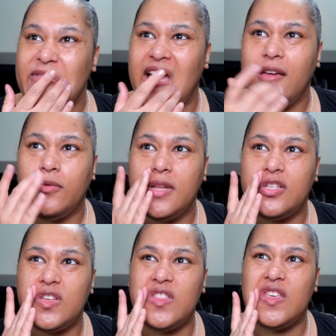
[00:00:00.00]
I don't
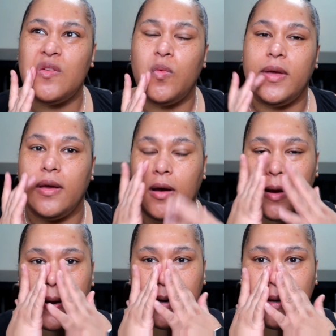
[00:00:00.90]
necessarily think we
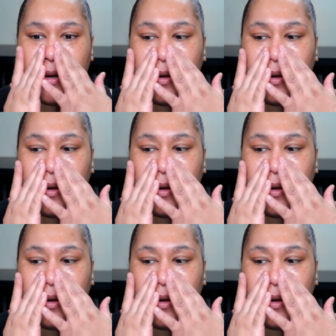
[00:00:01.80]
are